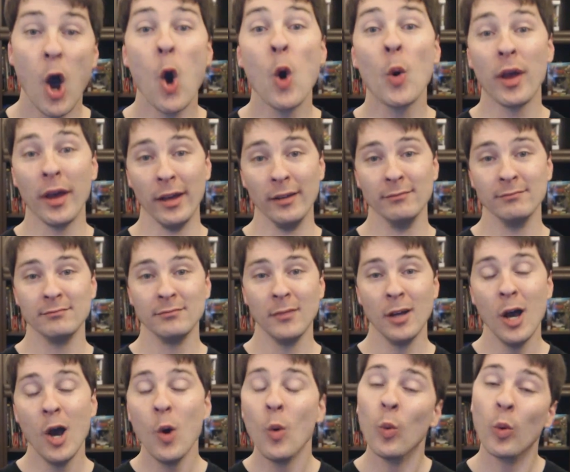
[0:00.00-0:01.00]
Okay,
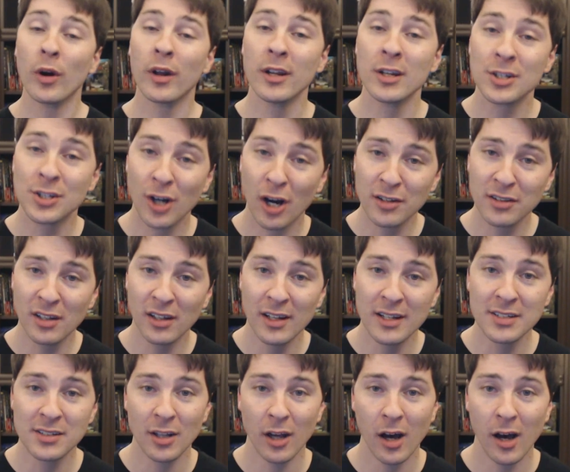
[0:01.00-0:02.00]
we're going to start the
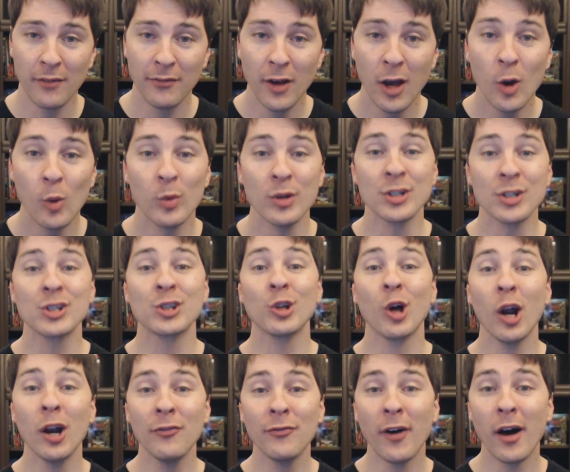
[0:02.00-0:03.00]
list off with
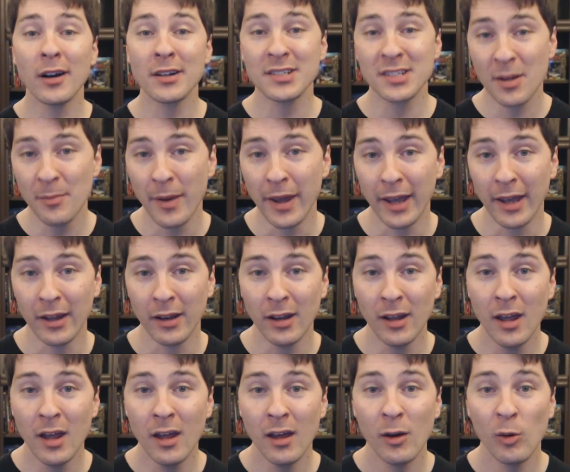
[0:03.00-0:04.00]
Star Fox
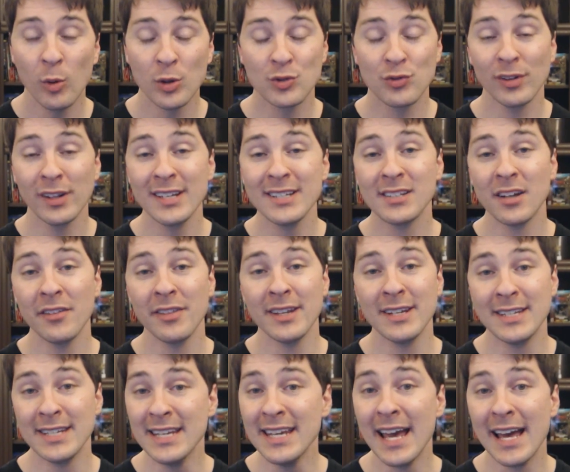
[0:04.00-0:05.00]
Command, which released on
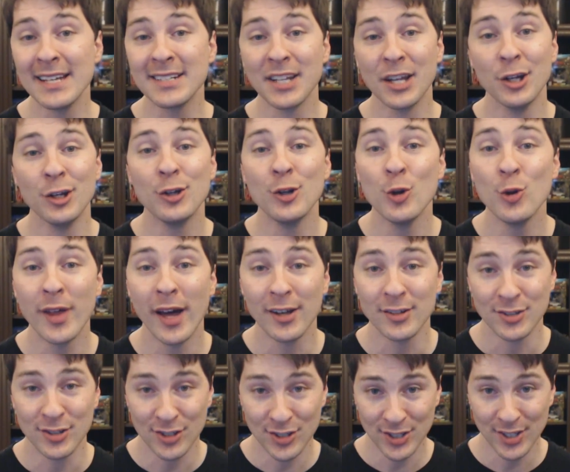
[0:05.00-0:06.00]
the DS in
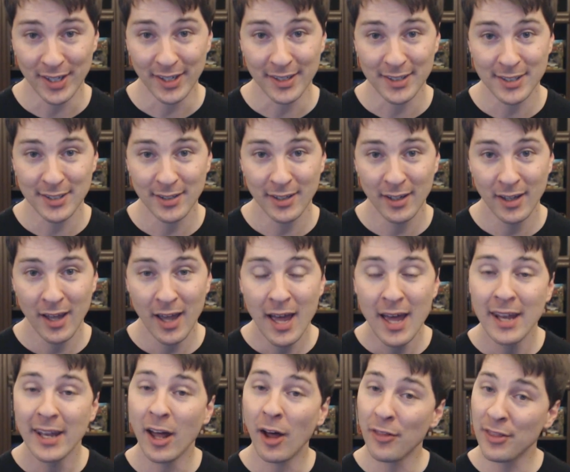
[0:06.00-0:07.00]
2006.
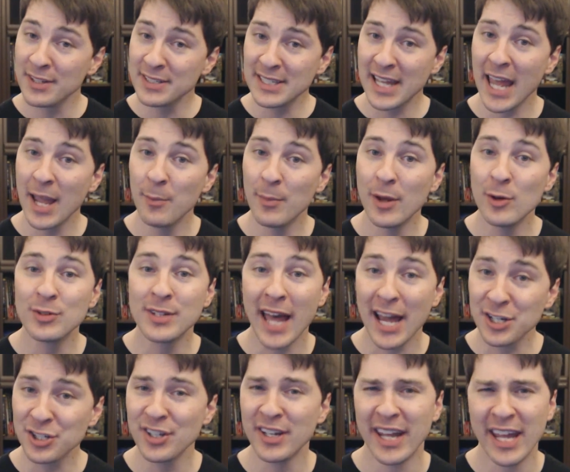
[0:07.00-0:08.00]
Now this game, it was
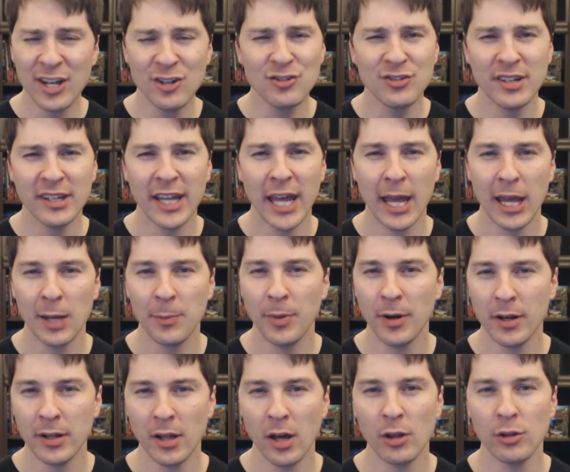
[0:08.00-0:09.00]
actually an interesting game
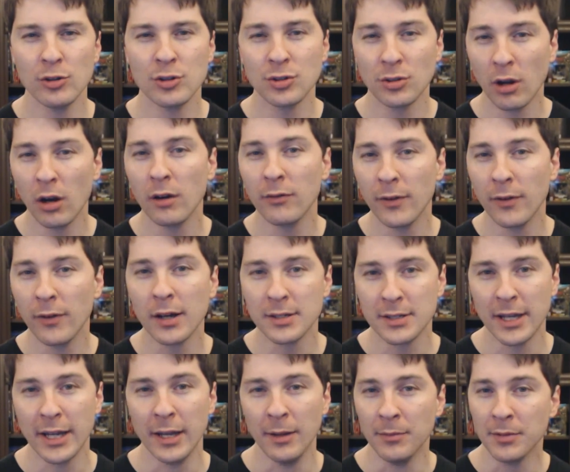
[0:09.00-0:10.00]
compared to the other Star
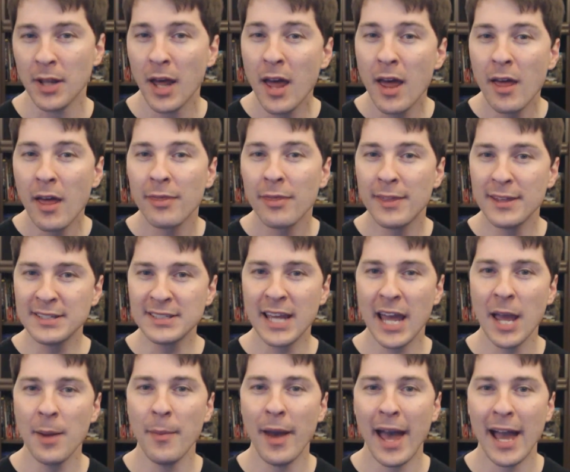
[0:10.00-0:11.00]
Fox games. This
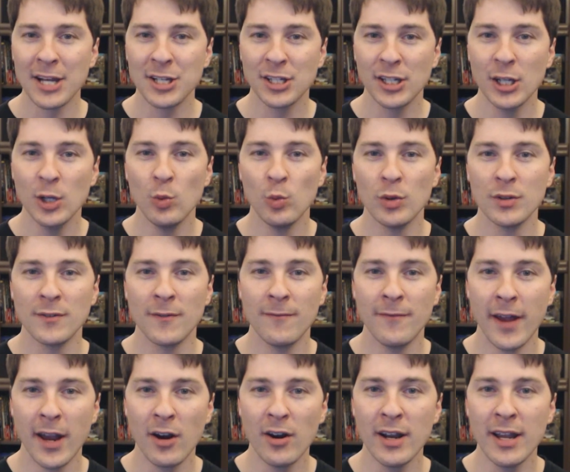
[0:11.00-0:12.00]
game actually was
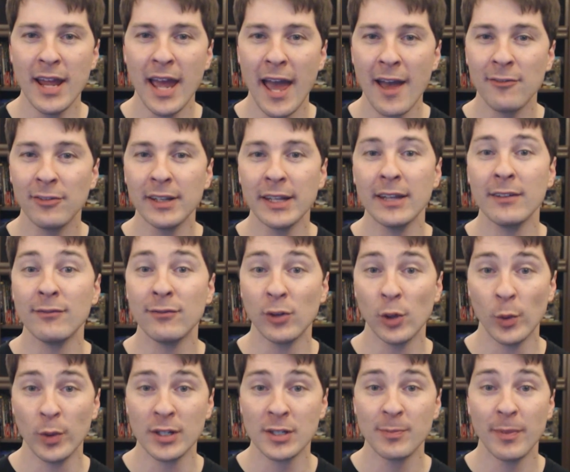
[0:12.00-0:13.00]
very heavily
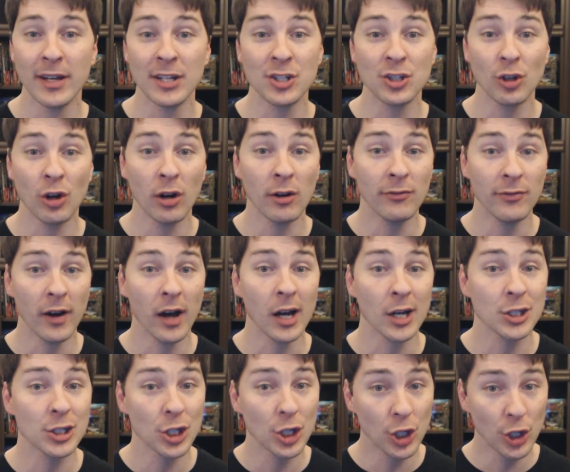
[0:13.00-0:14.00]
influenced by Star
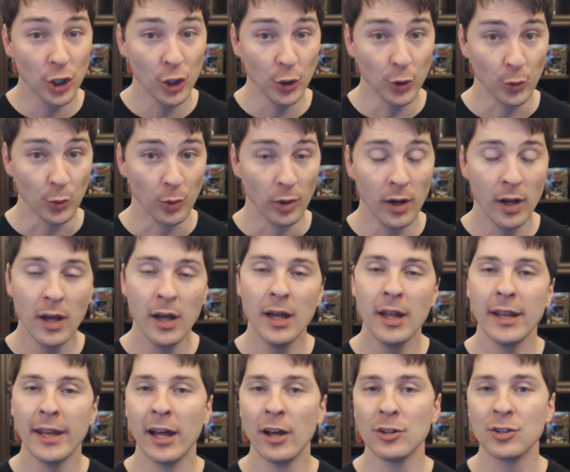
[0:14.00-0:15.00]
Fox 2.
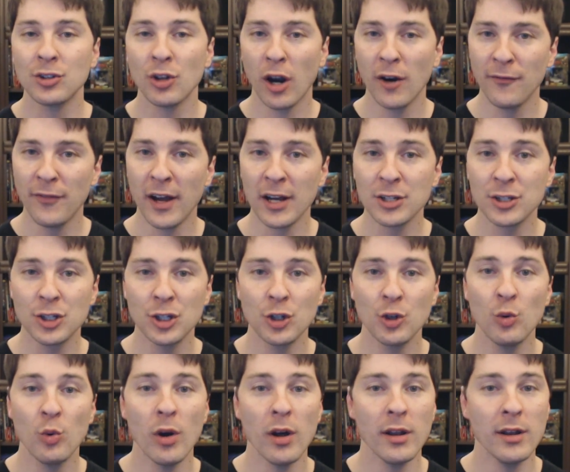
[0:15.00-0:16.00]
Now, Star Fox
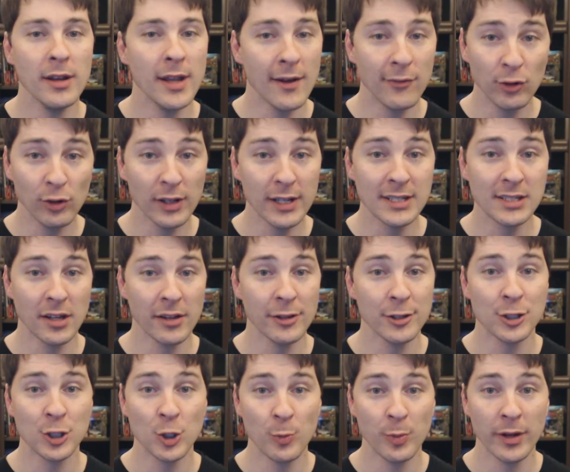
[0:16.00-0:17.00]
2 never released
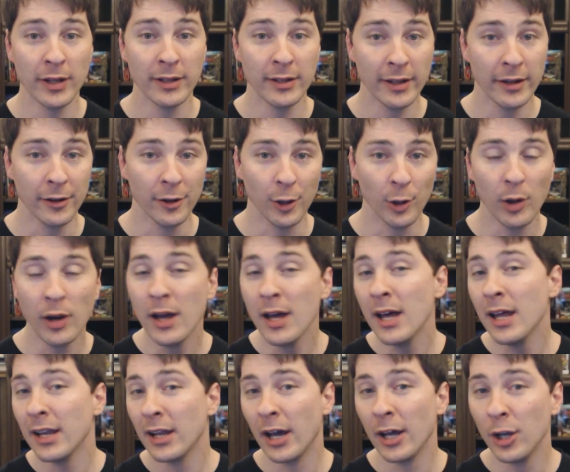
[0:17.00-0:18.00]
on the Super Nintendo.
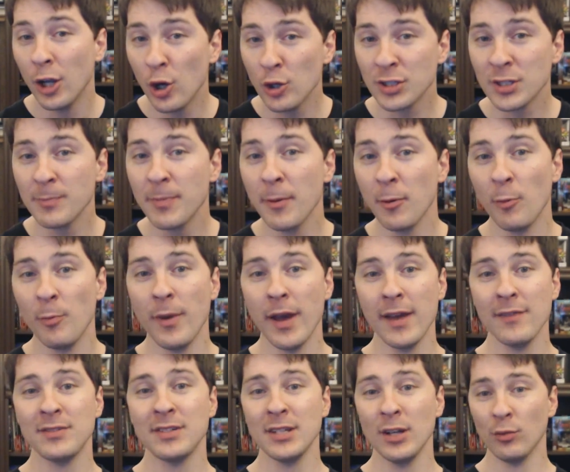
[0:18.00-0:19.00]
Now, I know some people
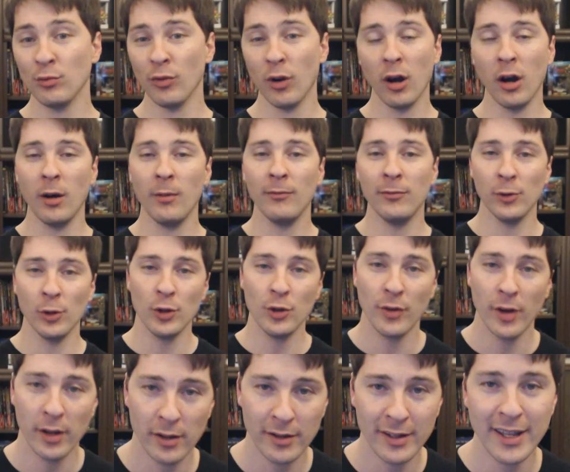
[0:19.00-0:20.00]
may have seen a ROM
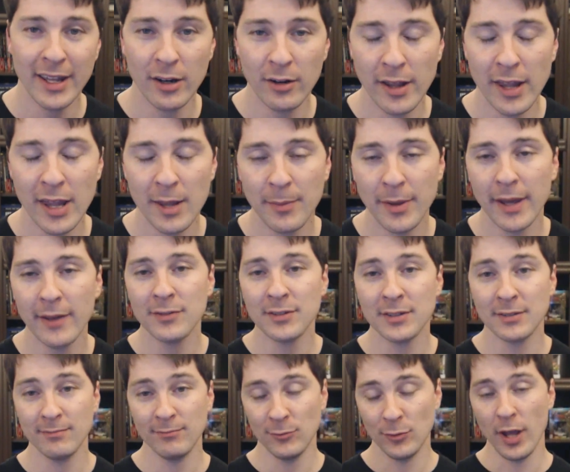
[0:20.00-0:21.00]
floating around on the internet and may
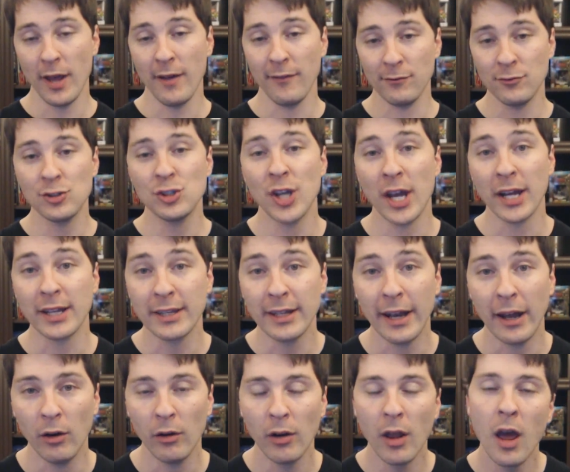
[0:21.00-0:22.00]
have eh, checked
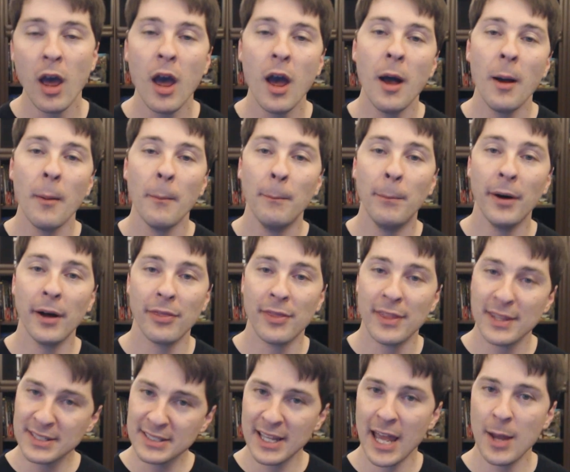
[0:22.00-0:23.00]
it out,
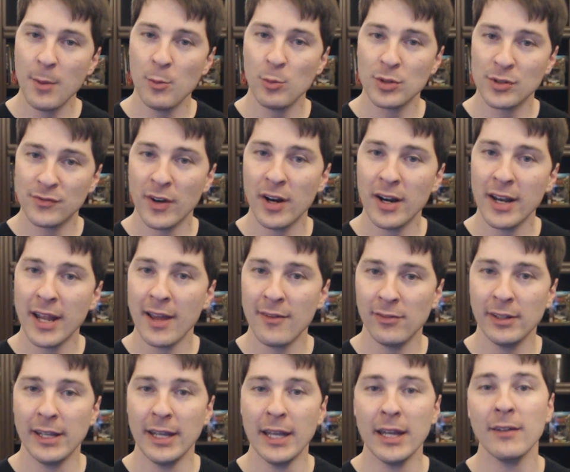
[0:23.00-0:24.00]
but this game was very
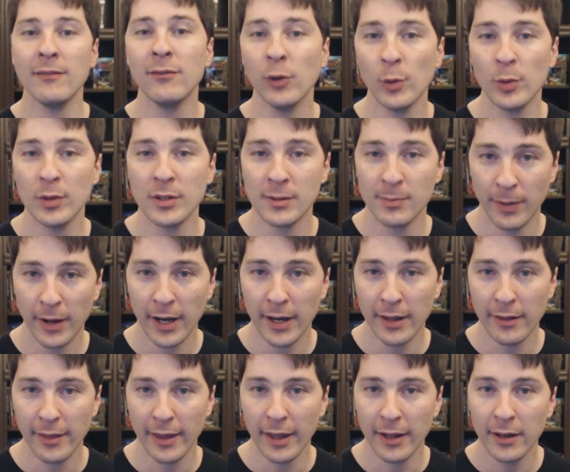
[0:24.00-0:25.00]
heavily influenced
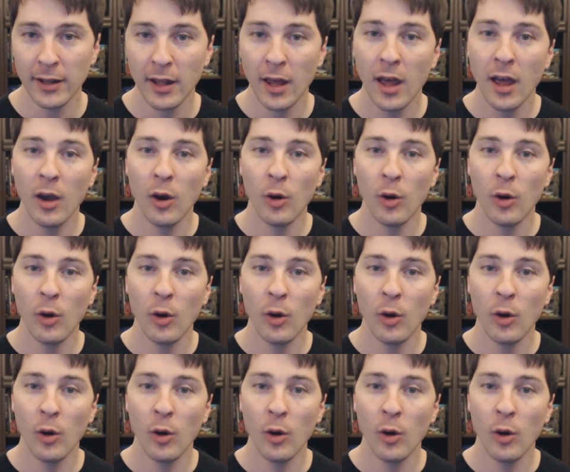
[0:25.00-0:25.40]
by that.